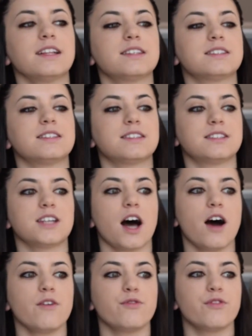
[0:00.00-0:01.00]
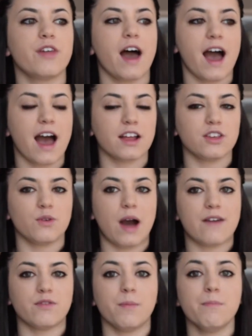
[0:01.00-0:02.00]
It's the stuff that you
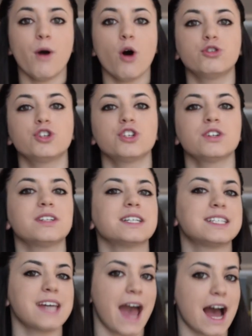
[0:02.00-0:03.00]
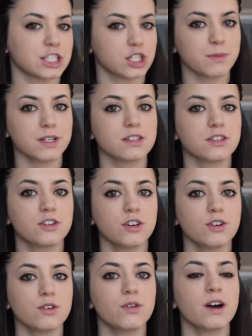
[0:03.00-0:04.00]
have emotional attachments
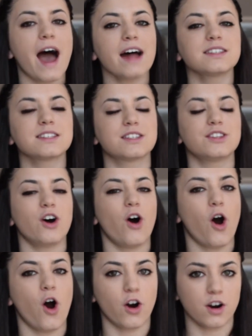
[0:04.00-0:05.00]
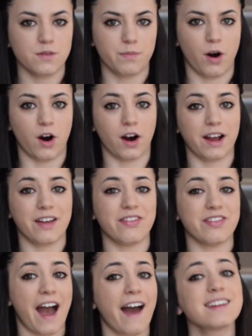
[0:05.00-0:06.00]
to. That's the hard part,
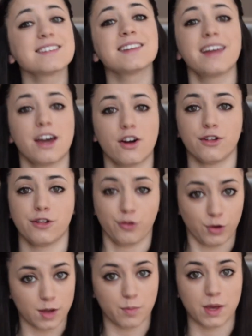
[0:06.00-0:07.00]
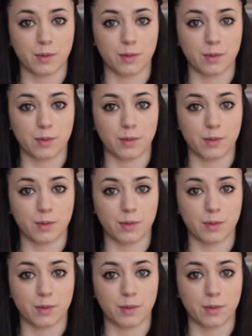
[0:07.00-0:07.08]
and that is layer 3,